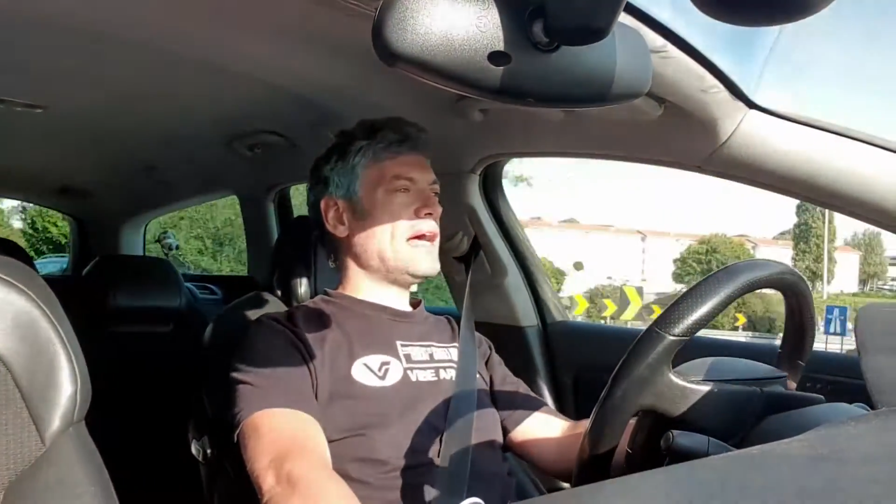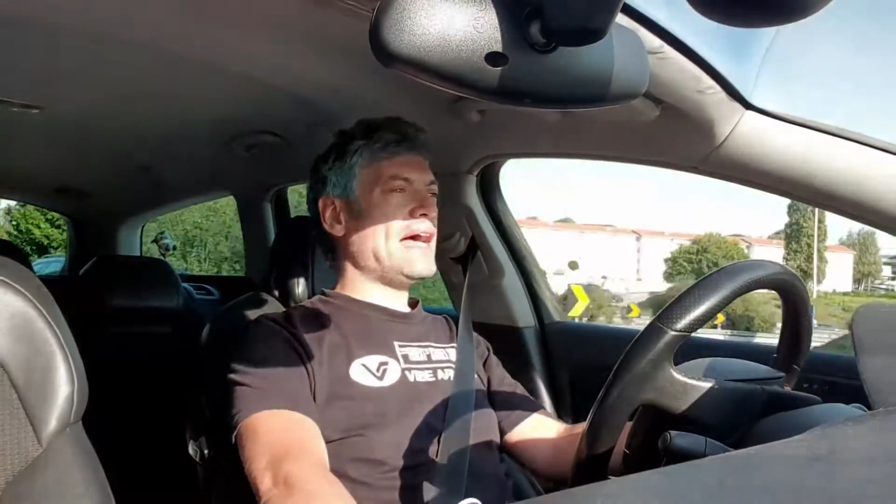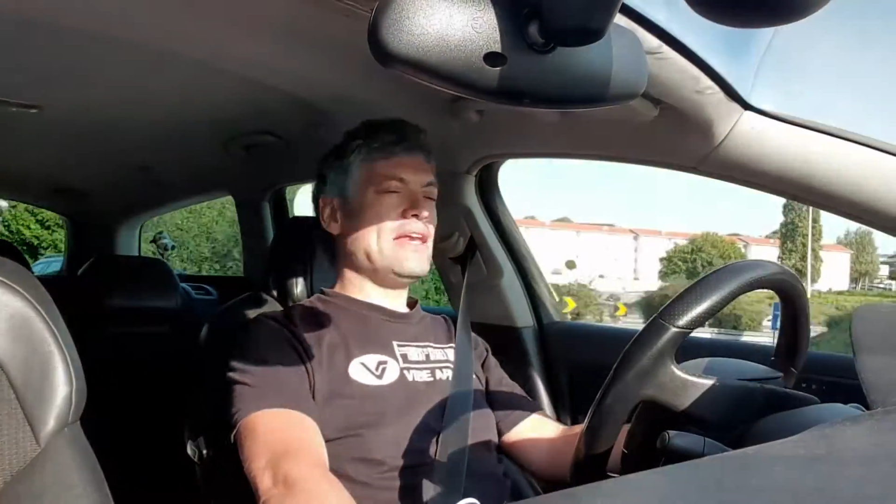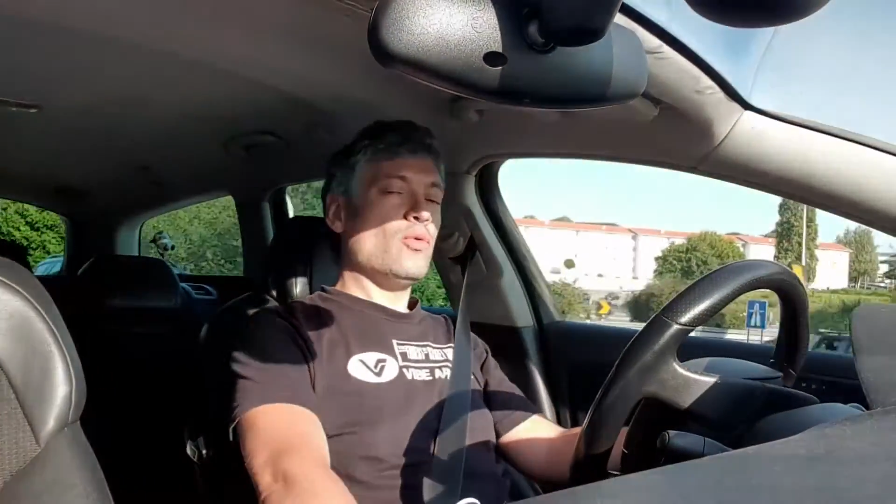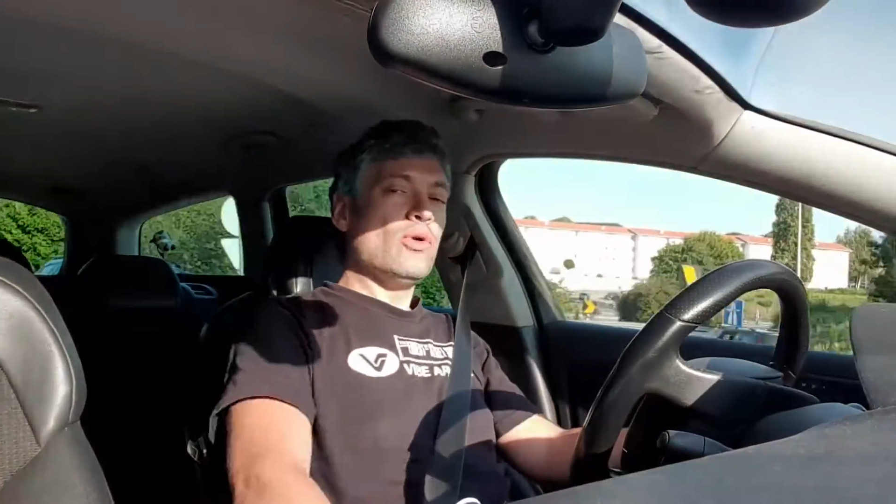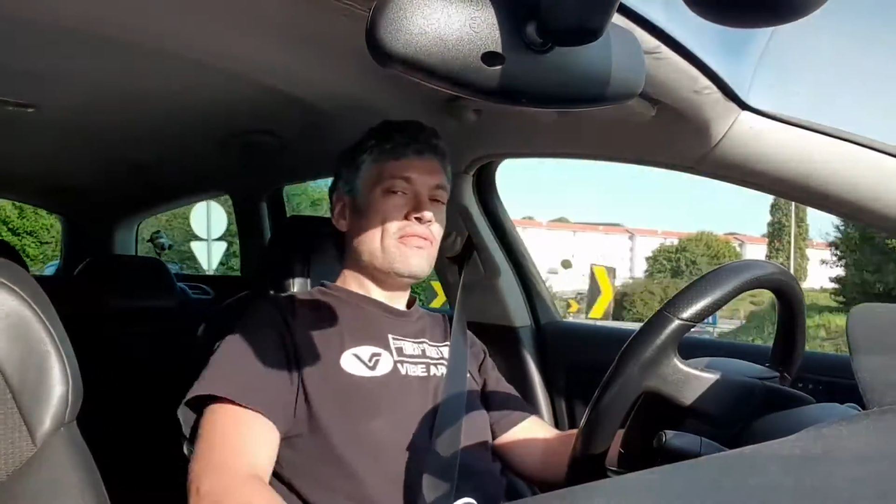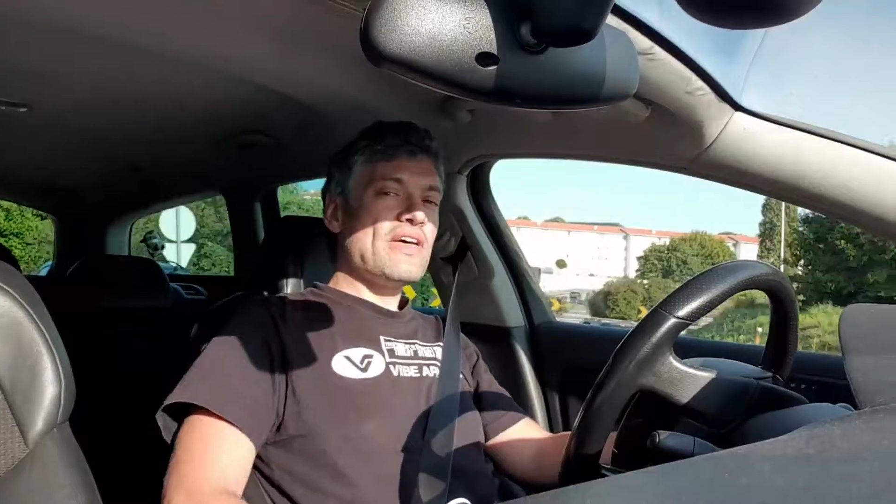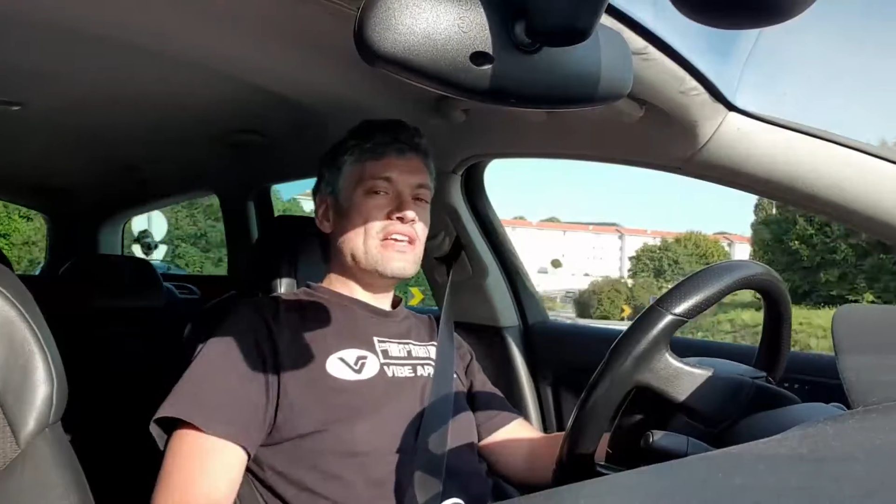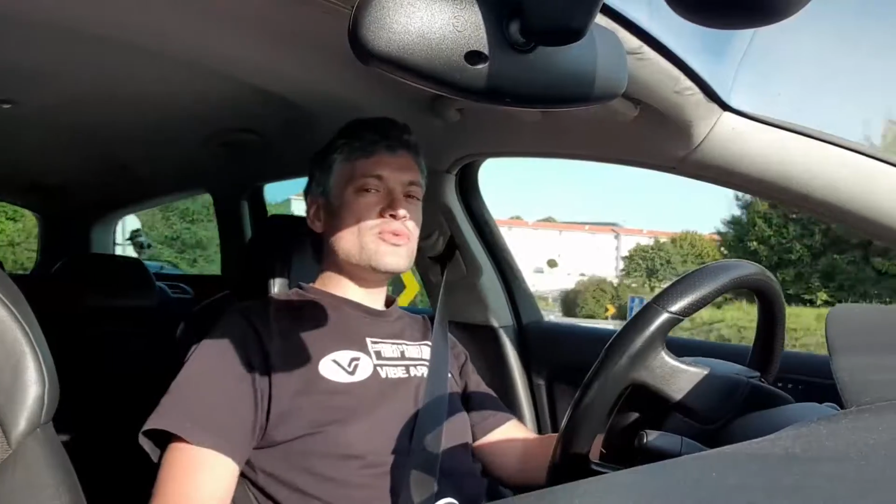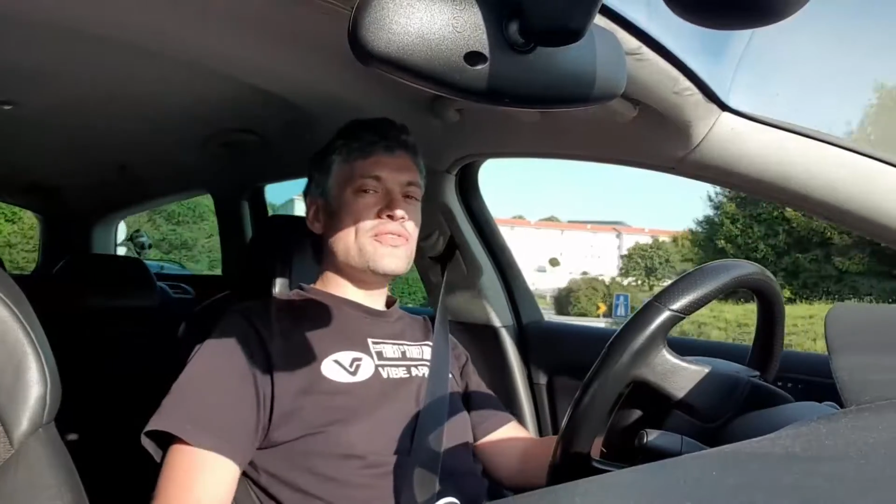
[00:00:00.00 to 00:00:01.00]
and all of
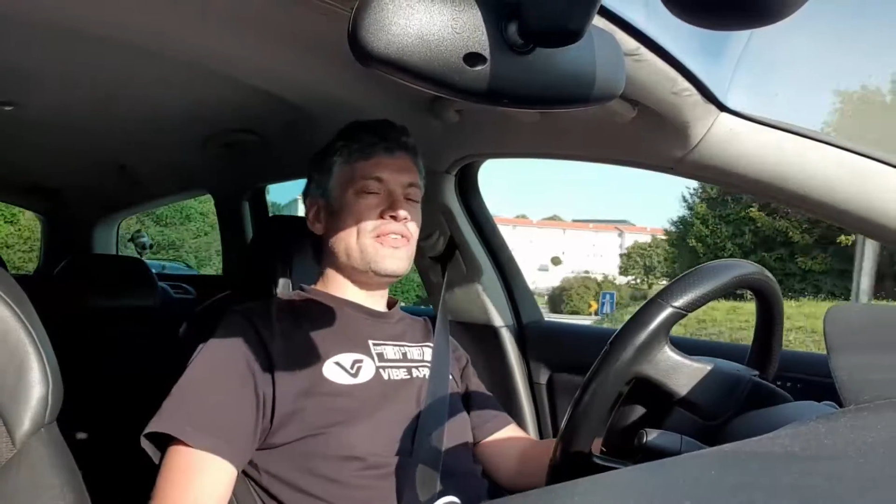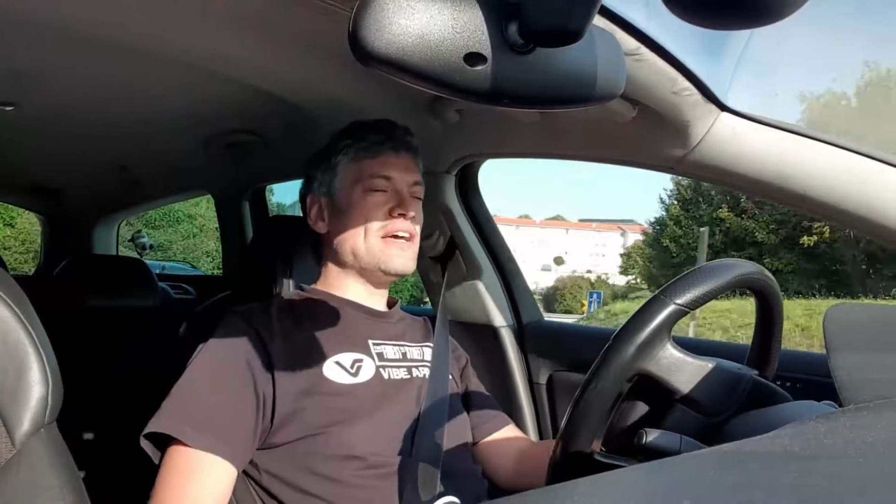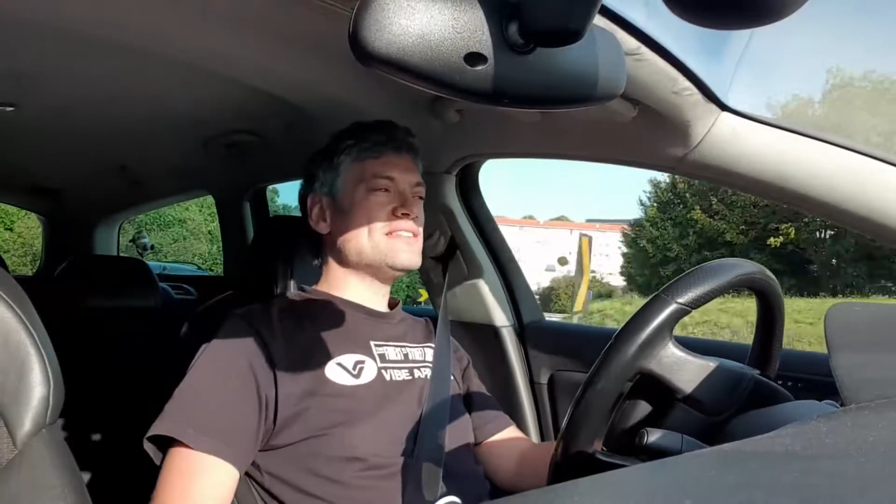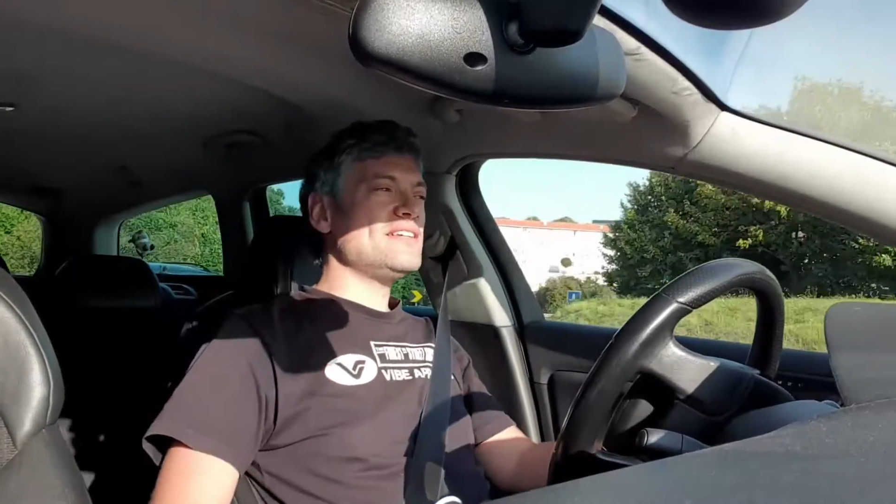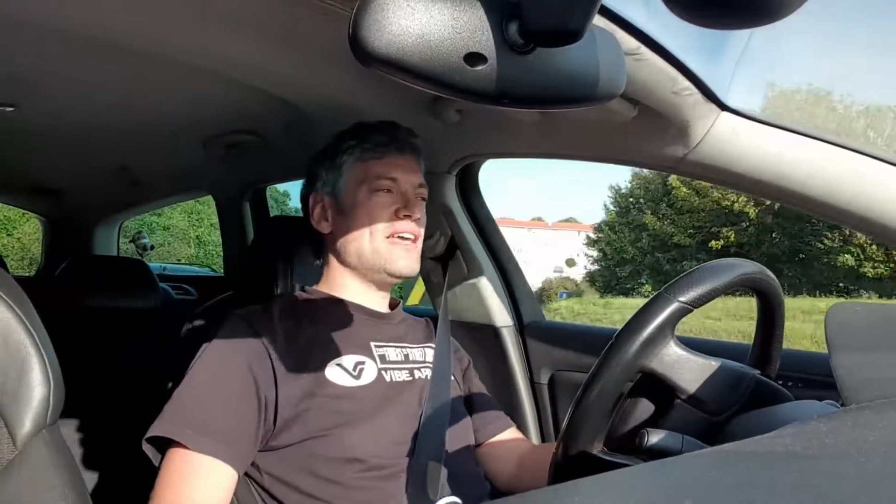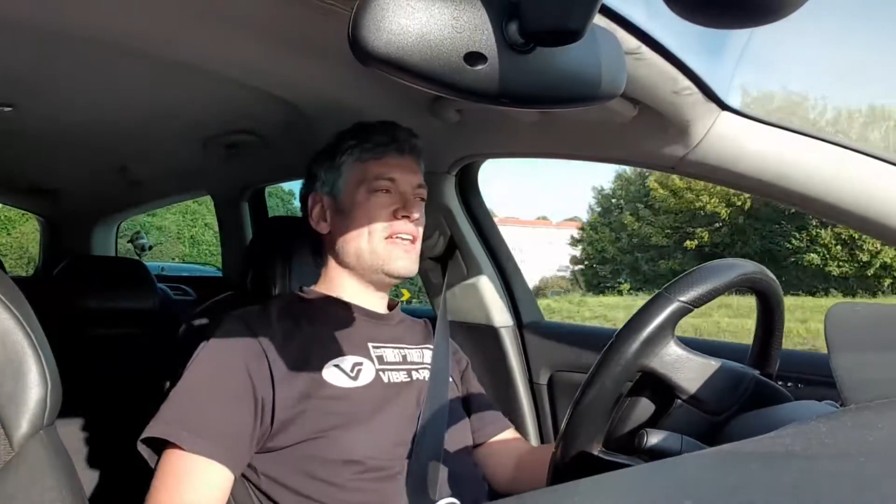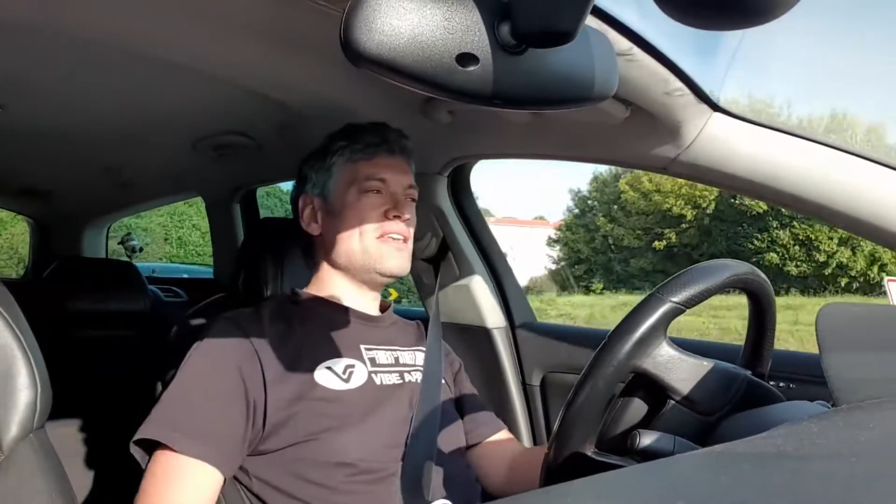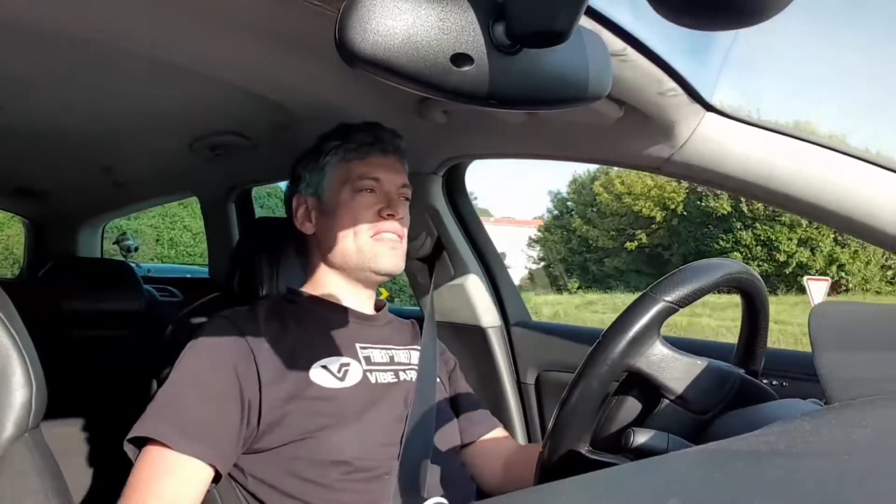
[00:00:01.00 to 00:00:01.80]
that is reflected in